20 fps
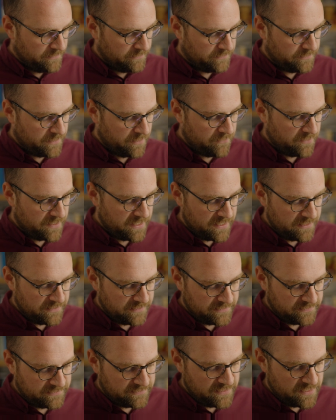Don't get
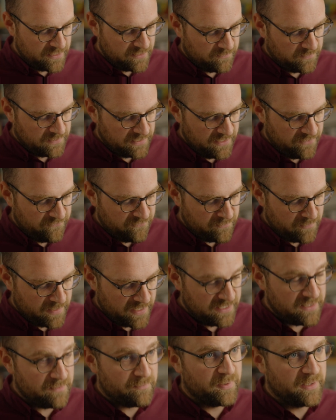disturbed even
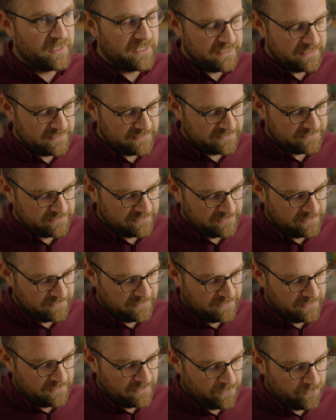by the police.
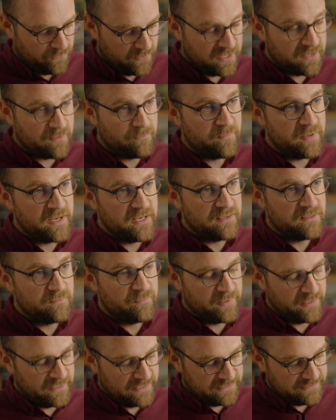We can beat the
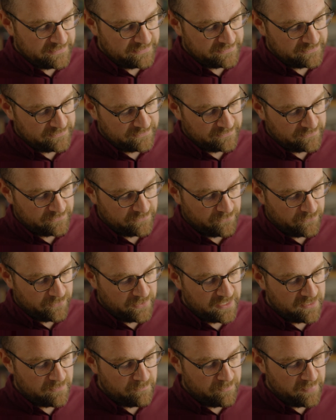police. We
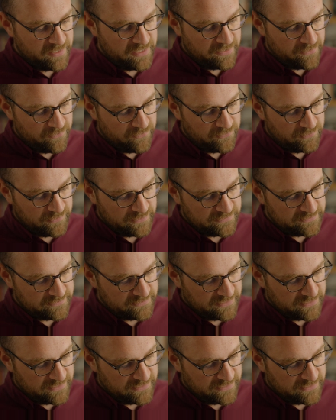can beat all this